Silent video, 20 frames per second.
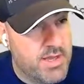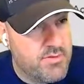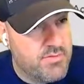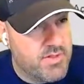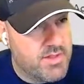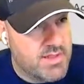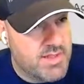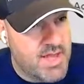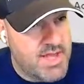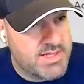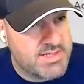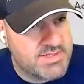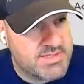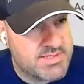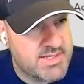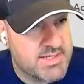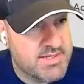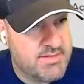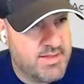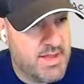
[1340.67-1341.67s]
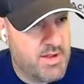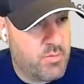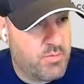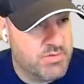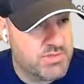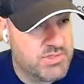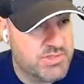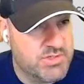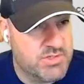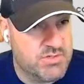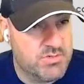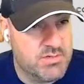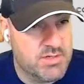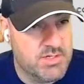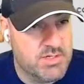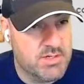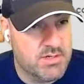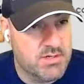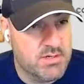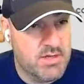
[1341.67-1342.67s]
the last thing that I want to do
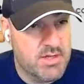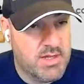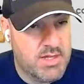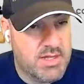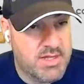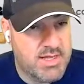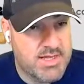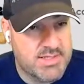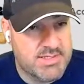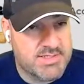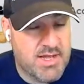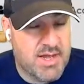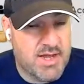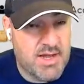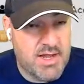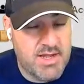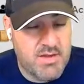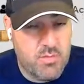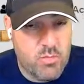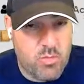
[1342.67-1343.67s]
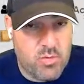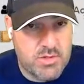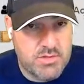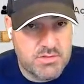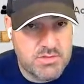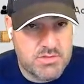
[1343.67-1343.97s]
here is I want